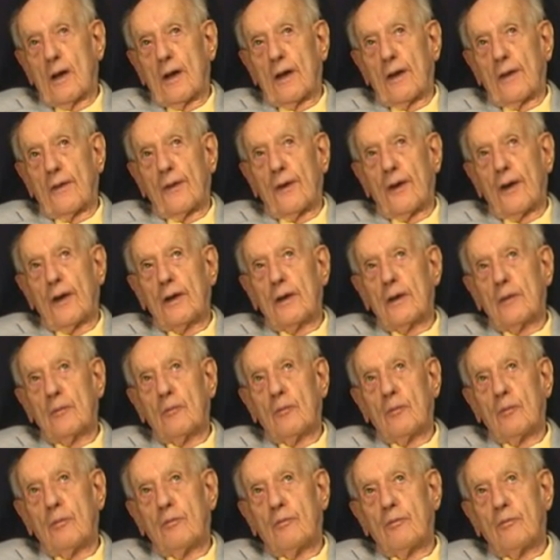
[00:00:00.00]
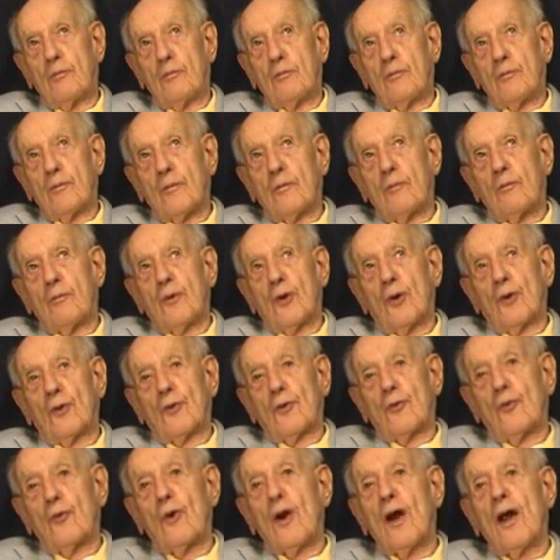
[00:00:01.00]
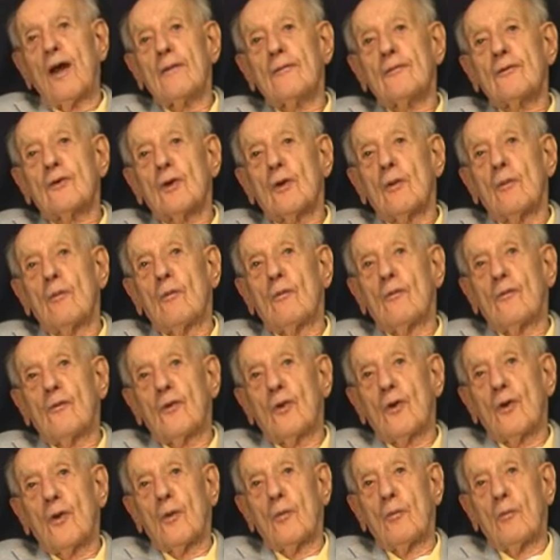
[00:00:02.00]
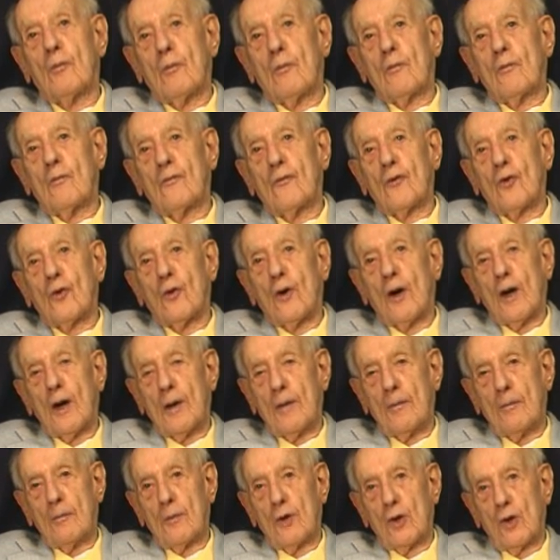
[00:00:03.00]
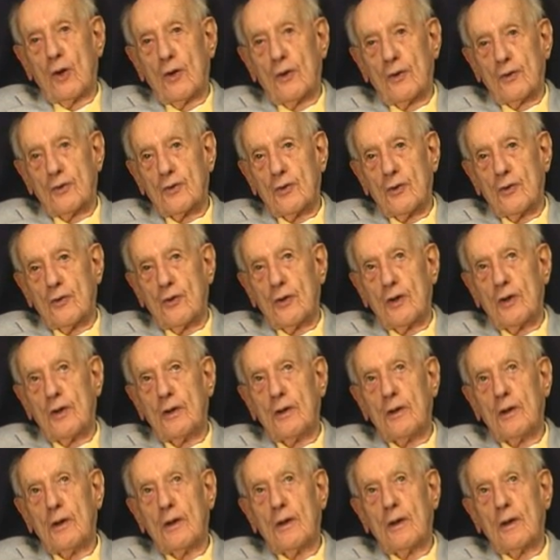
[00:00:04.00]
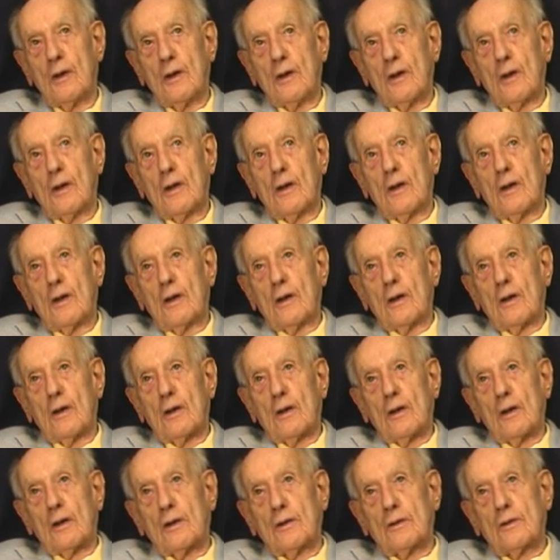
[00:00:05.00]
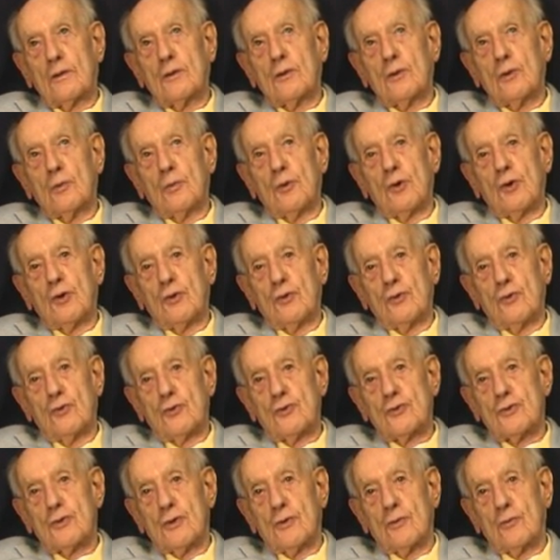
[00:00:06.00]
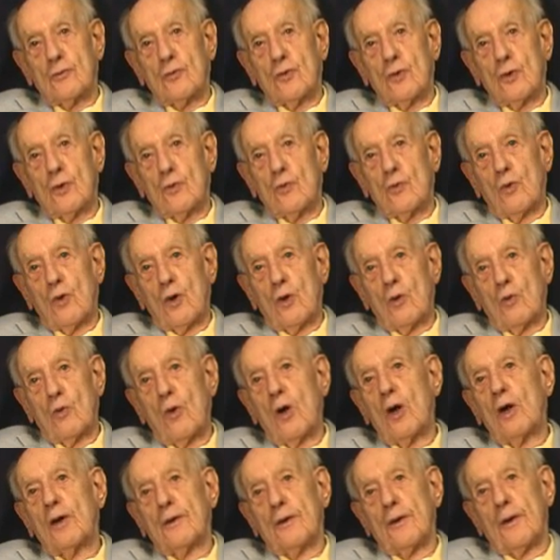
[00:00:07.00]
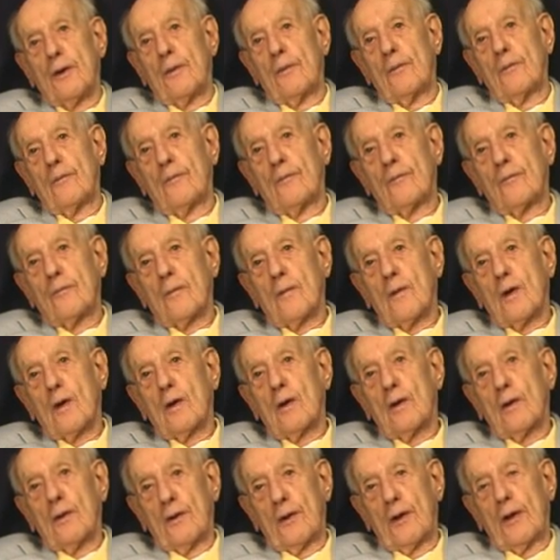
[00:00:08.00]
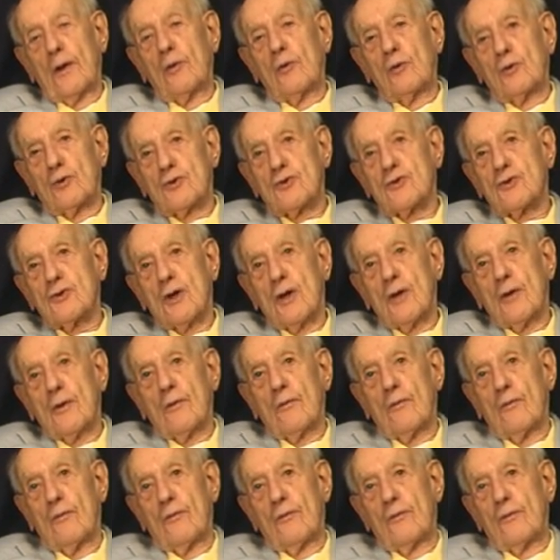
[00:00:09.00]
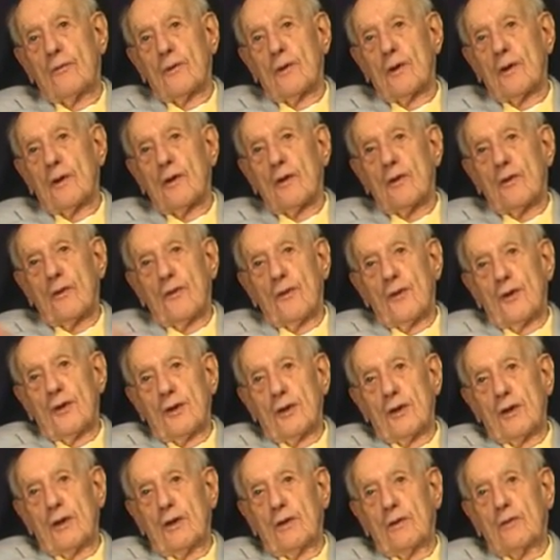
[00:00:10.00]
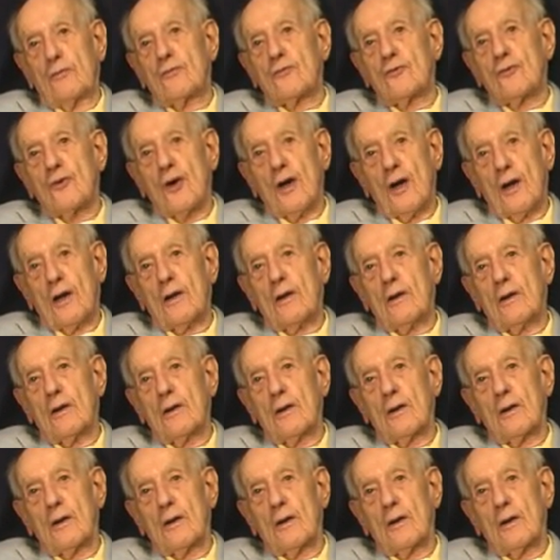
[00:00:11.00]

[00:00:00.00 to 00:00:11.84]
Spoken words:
And they built a raft of them for our military to be used in World War I. And they were sort of the truck.